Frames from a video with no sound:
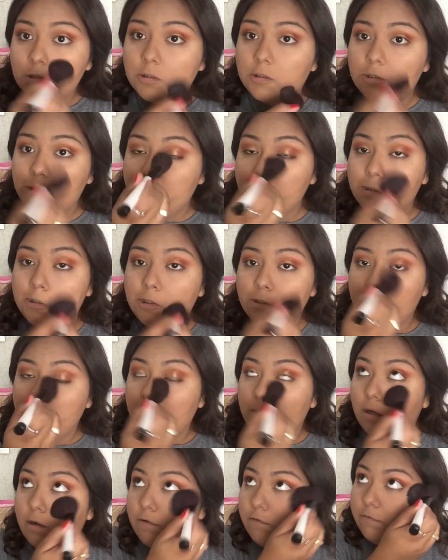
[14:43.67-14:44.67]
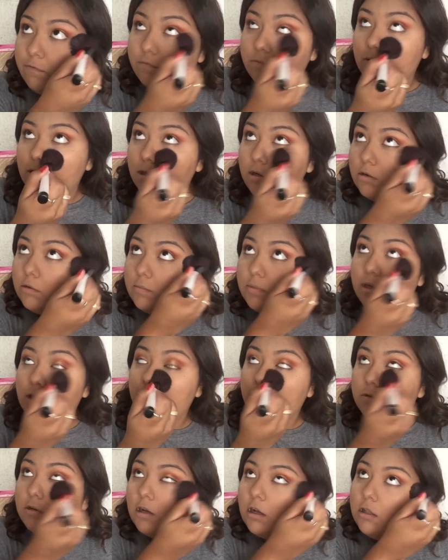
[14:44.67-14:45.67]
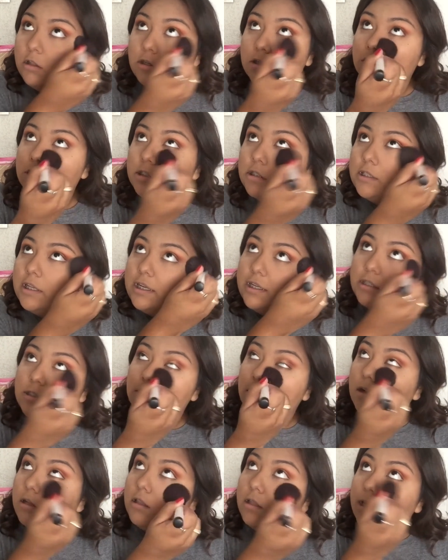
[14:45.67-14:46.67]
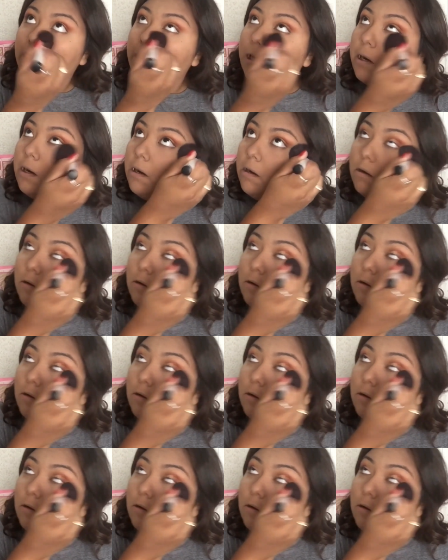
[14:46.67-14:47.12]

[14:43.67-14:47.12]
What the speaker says: just so a little bit of color stays on there.